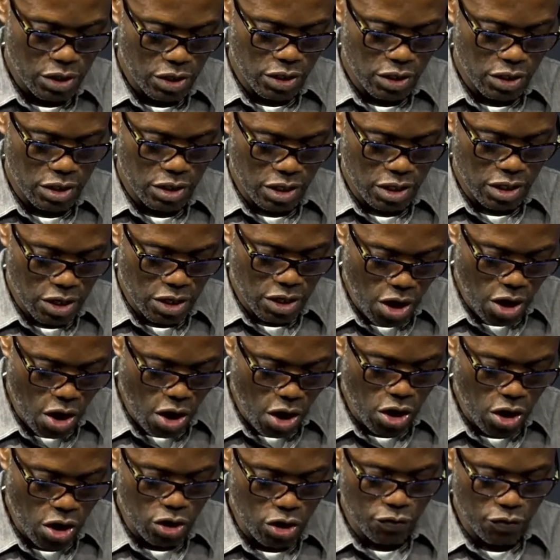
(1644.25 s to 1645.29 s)
The
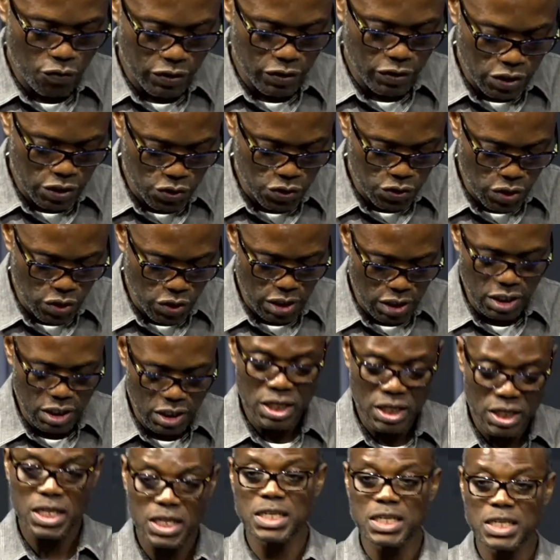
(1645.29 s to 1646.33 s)
God of Israel
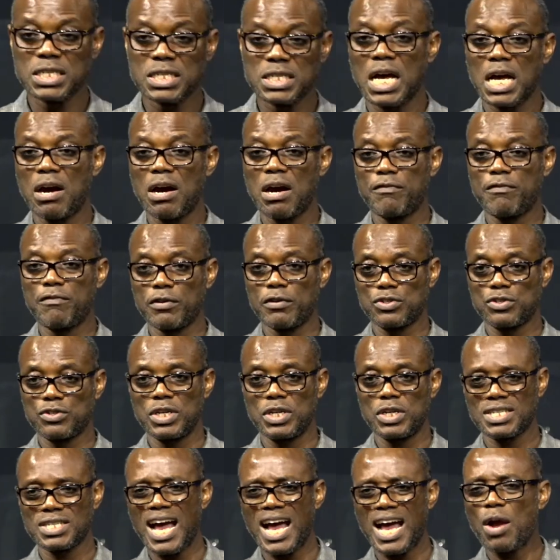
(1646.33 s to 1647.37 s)
is our
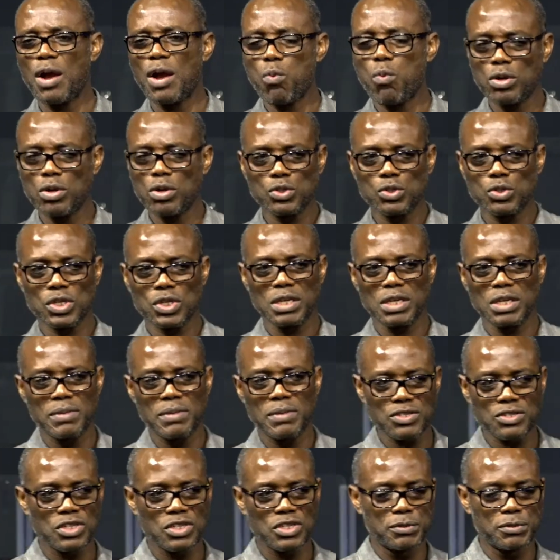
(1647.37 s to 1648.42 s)
fortress. I want you to keep that
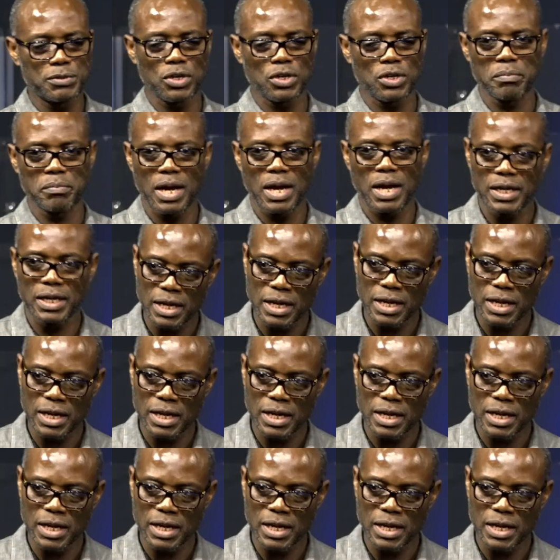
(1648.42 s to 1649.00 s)
scripture in mind.